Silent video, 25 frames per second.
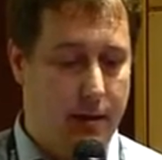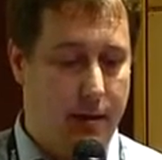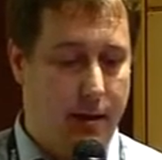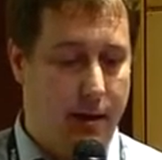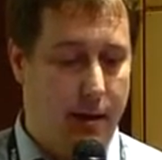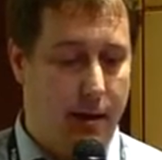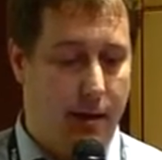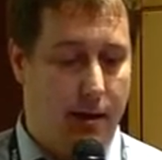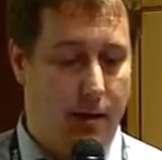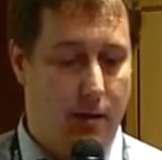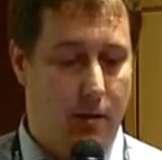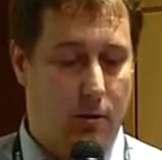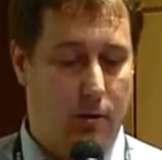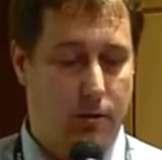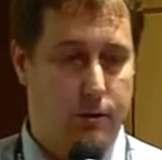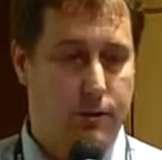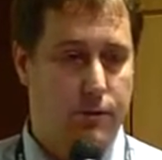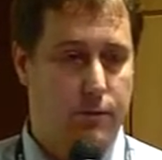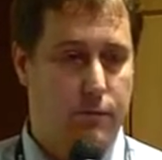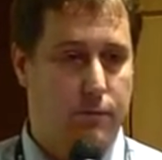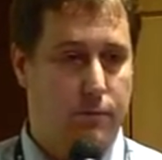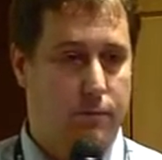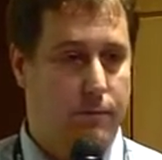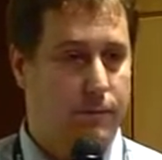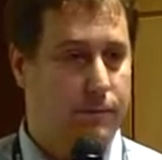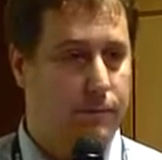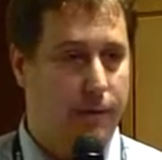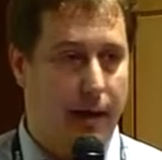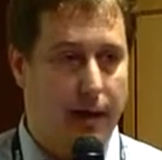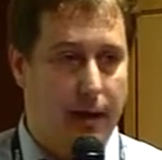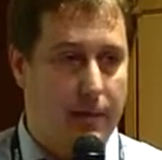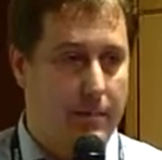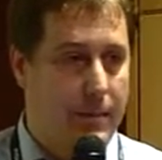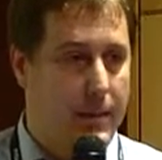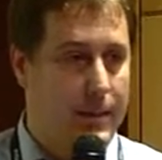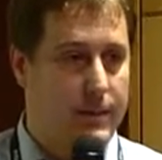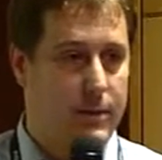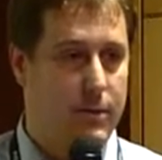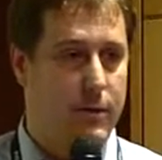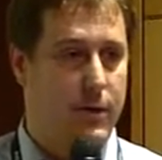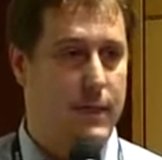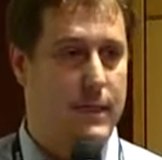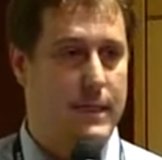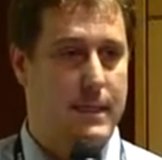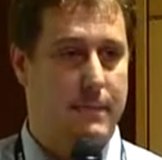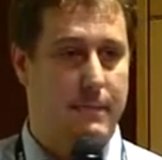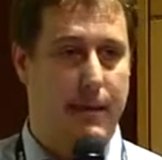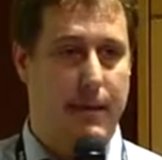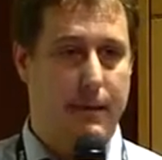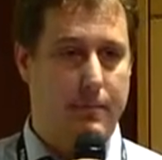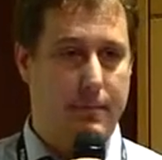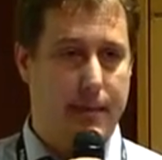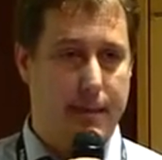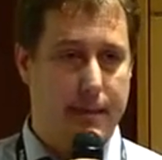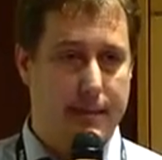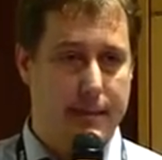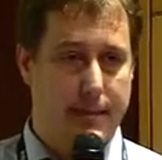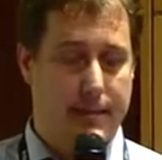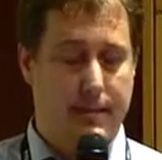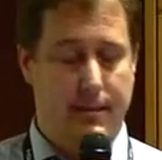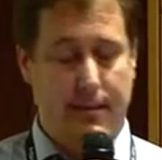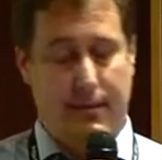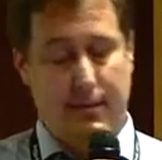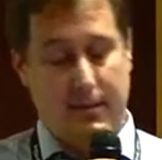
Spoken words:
are also file-based and XML-based.